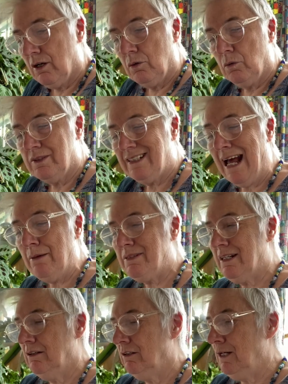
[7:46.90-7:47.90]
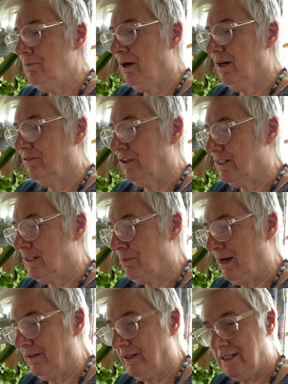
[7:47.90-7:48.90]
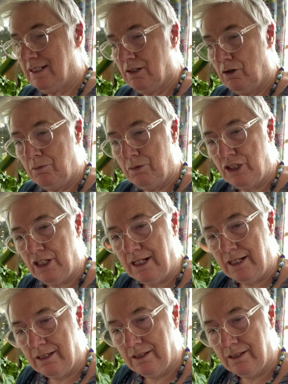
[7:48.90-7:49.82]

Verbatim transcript: What's absolutely marvellous about this sewing machine,